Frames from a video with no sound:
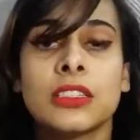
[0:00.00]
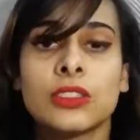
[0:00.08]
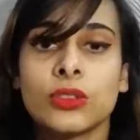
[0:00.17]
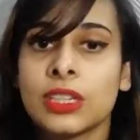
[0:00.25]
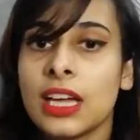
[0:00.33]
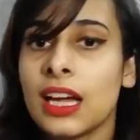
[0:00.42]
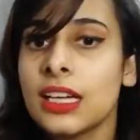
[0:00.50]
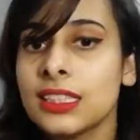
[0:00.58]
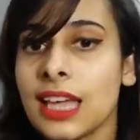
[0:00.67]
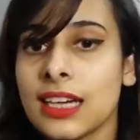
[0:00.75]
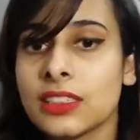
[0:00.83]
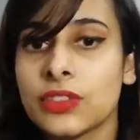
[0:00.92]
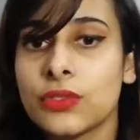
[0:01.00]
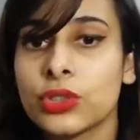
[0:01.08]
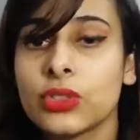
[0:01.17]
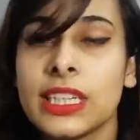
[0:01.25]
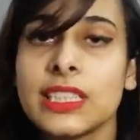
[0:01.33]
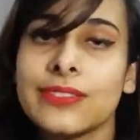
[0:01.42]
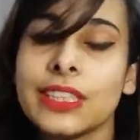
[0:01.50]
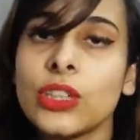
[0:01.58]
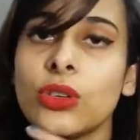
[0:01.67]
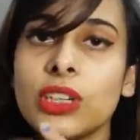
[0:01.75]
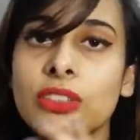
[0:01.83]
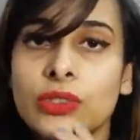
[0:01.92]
So yeah, that's it for today's video.